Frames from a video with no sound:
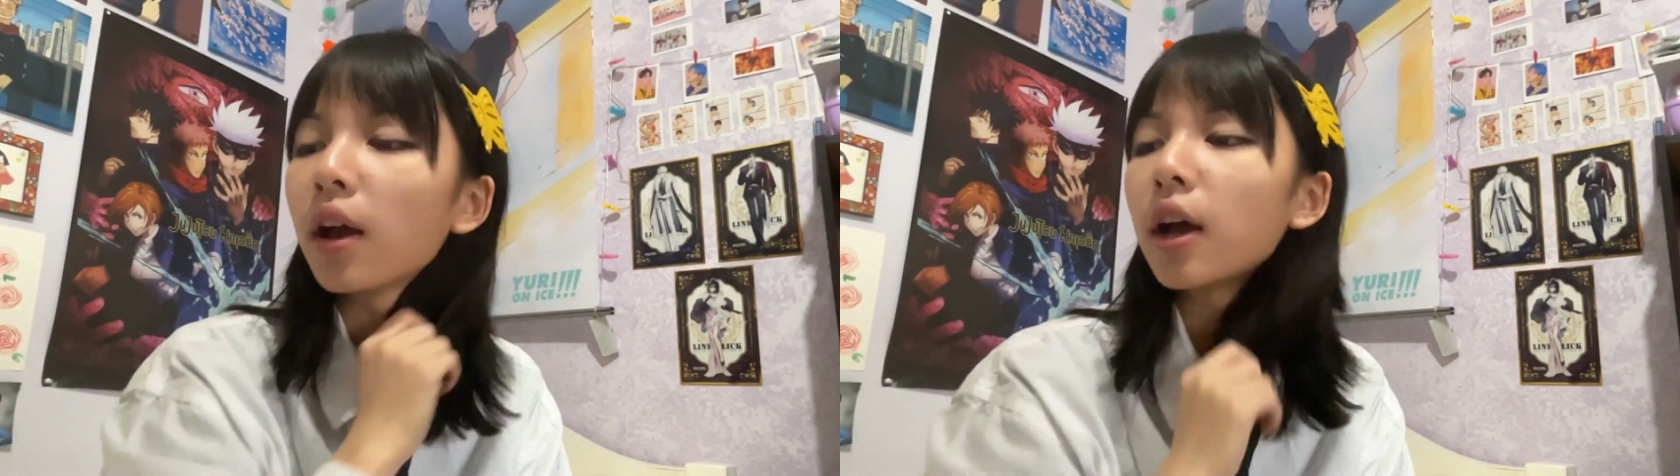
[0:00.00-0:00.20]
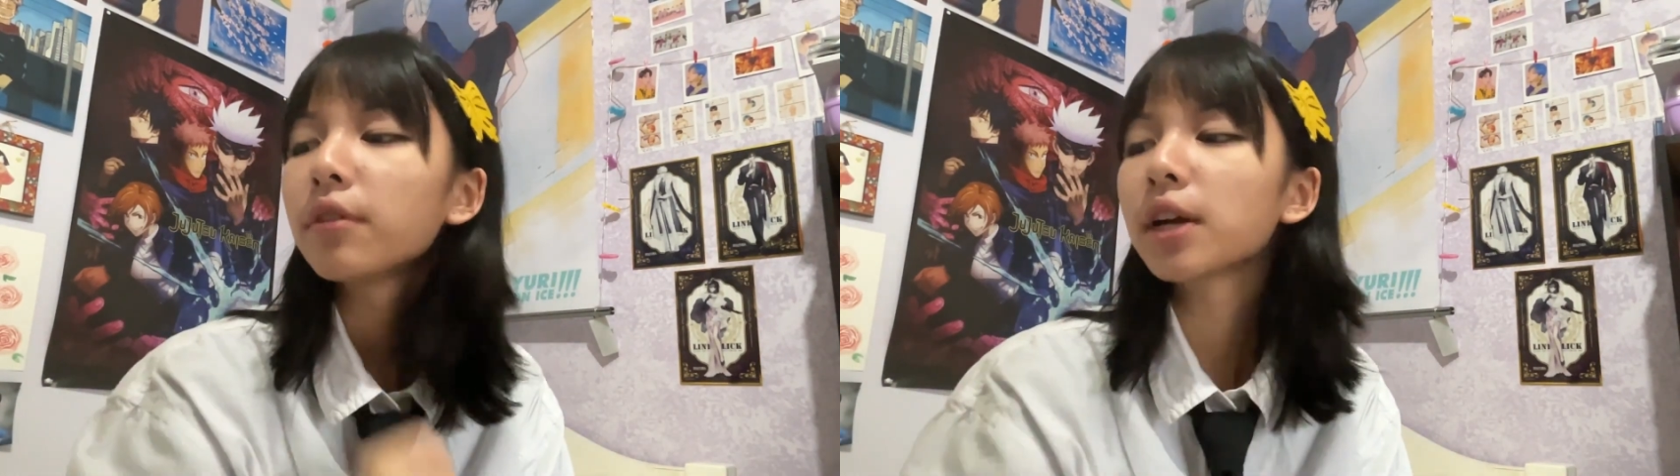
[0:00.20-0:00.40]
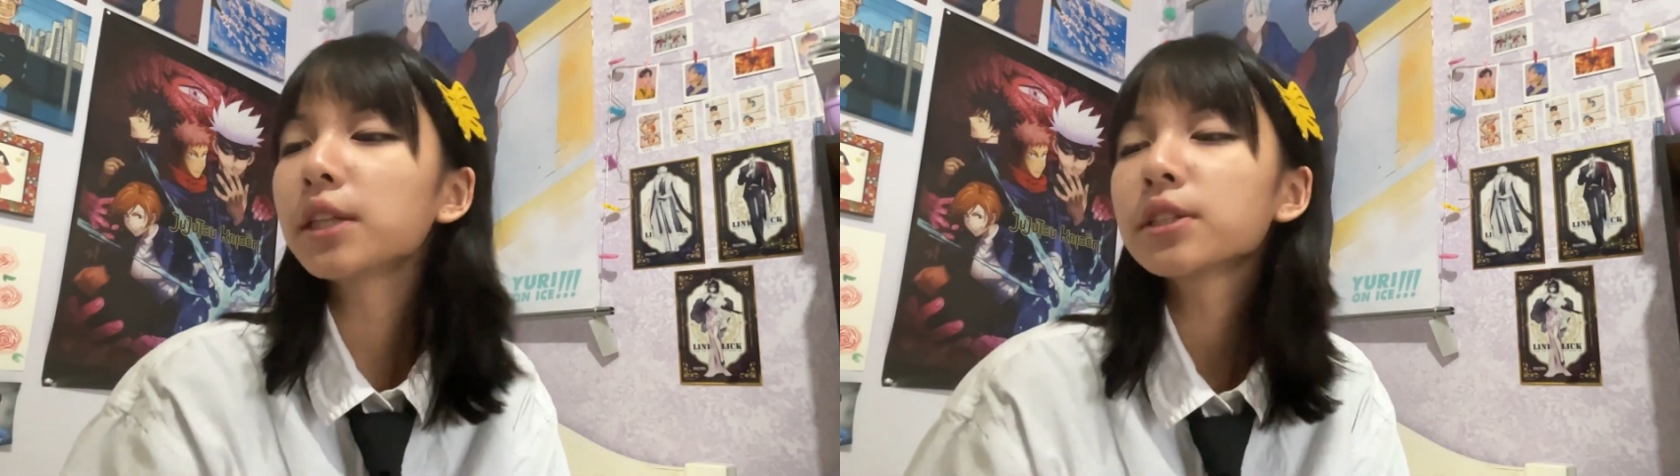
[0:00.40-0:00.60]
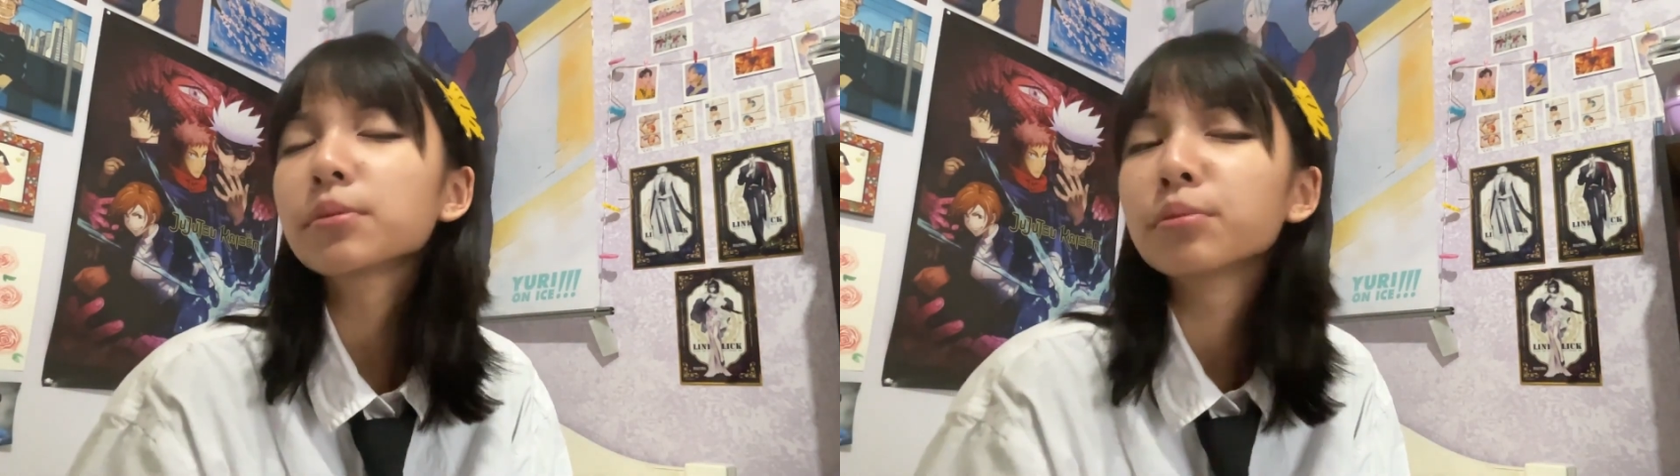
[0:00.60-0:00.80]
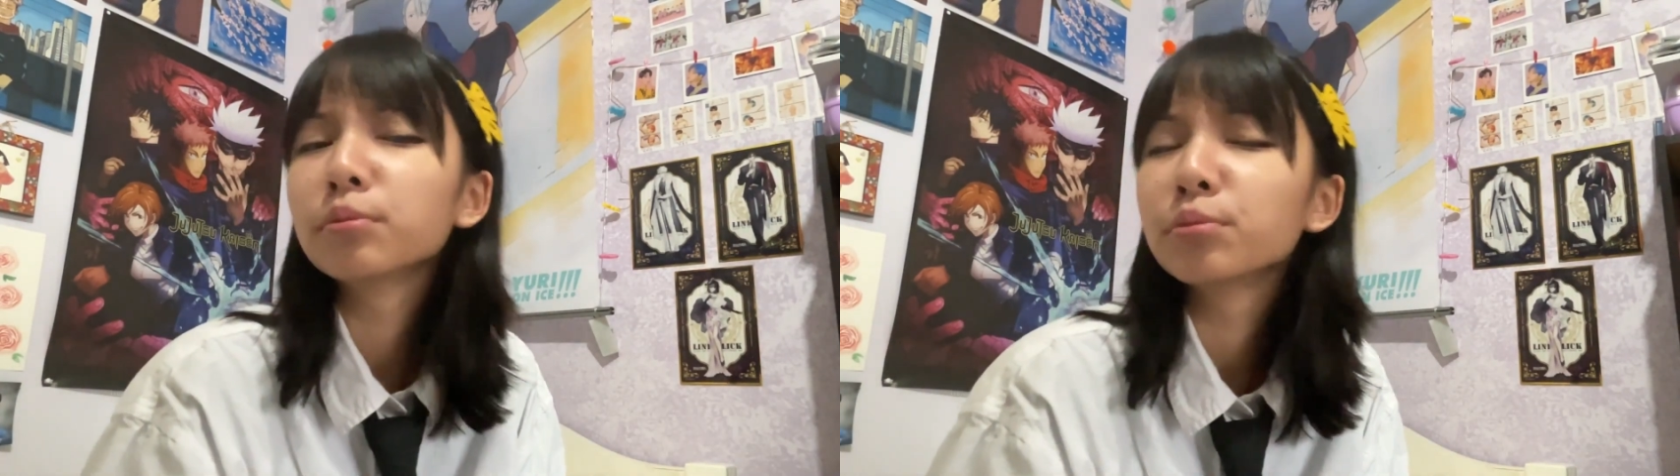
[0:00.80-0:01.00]
I've gotten
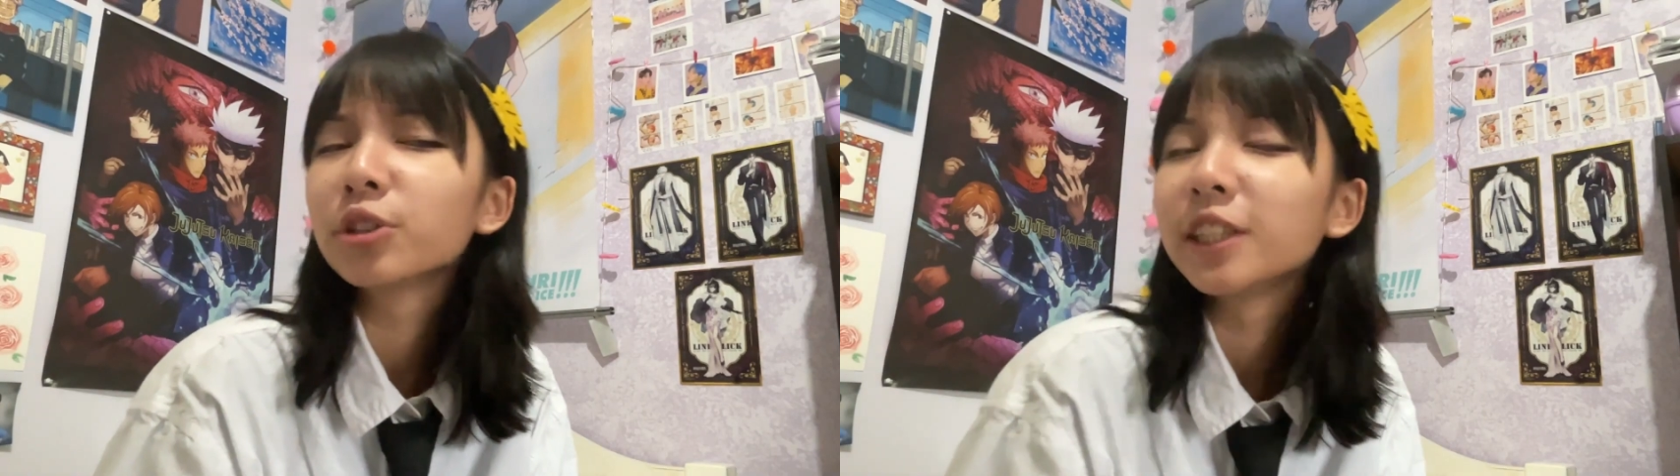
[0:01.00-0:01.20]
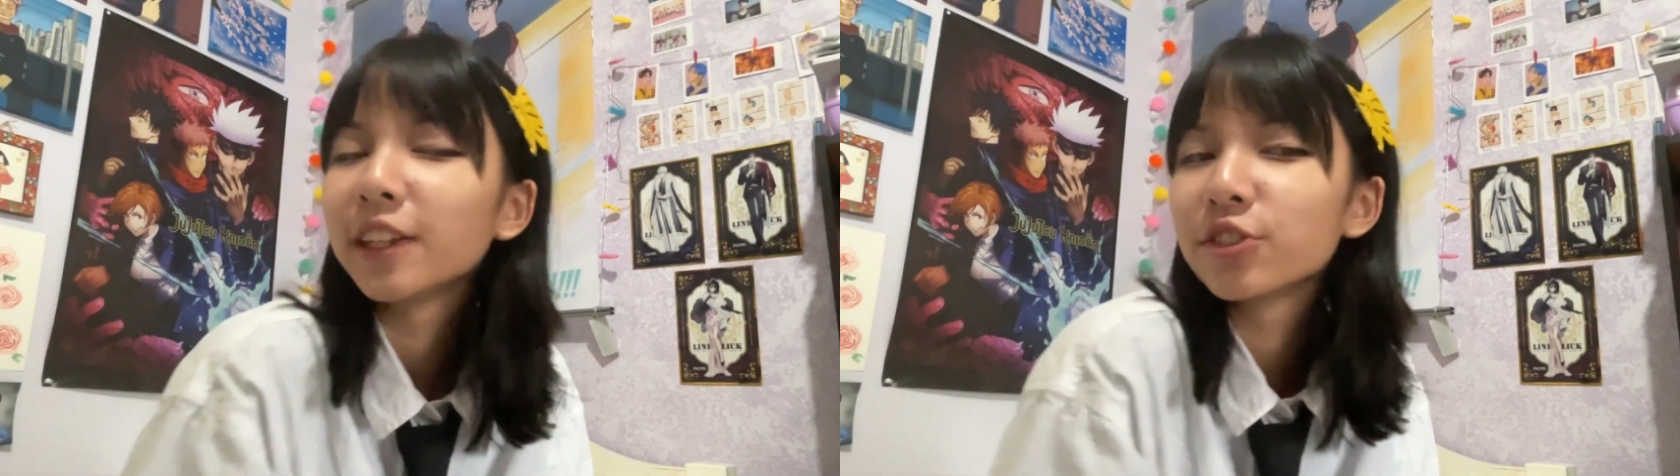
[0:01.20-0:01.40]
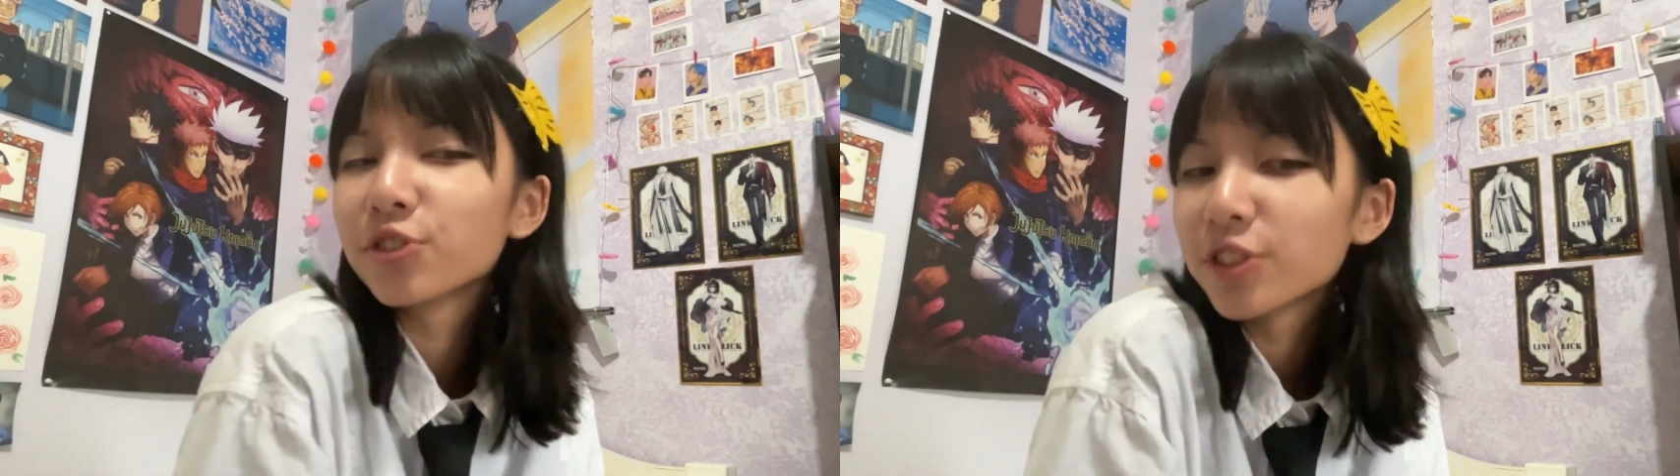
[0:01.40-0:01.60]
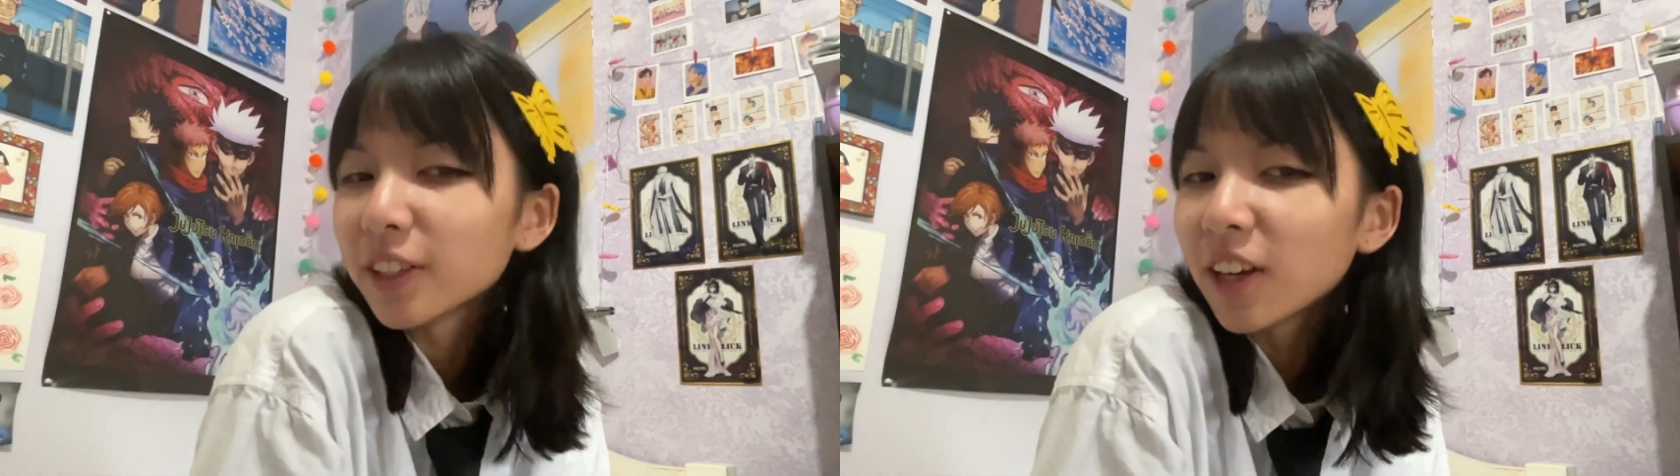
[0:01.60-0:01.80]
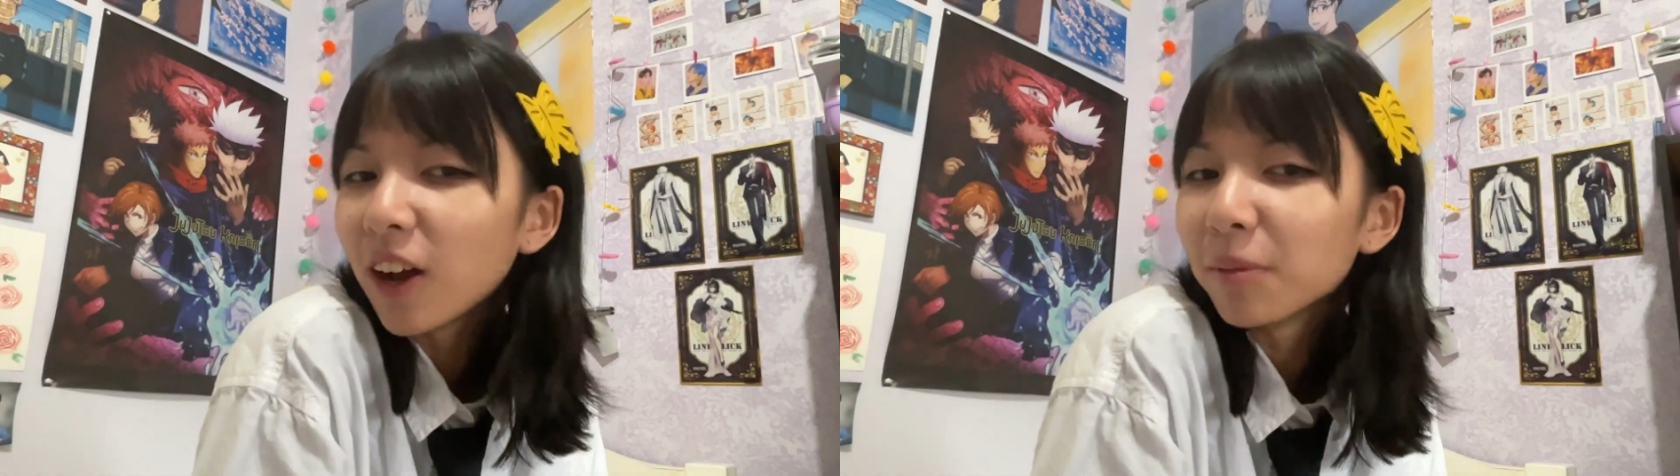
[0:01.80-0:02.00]
some pretty
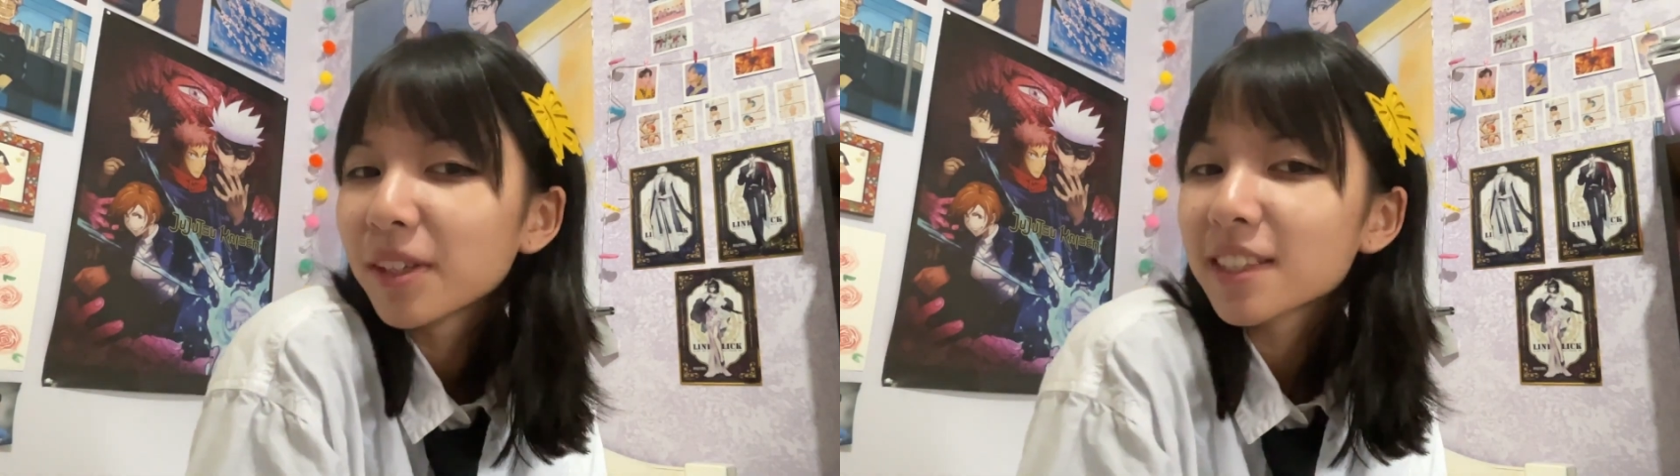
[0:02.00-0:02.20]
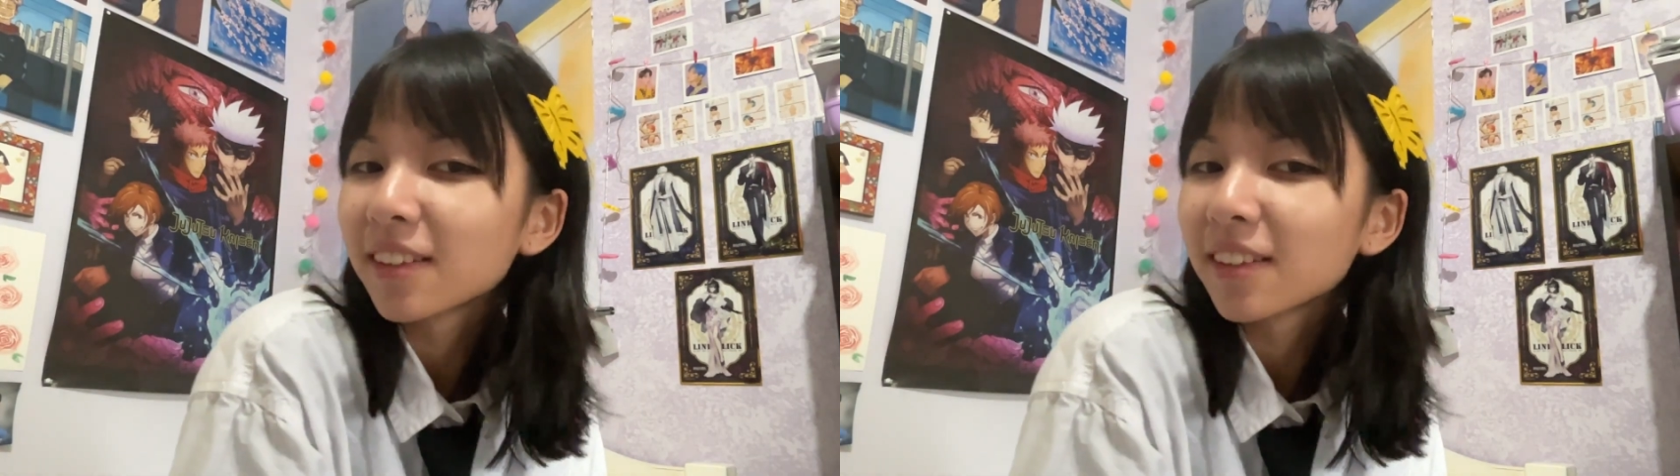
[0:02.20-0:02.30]
interesting comments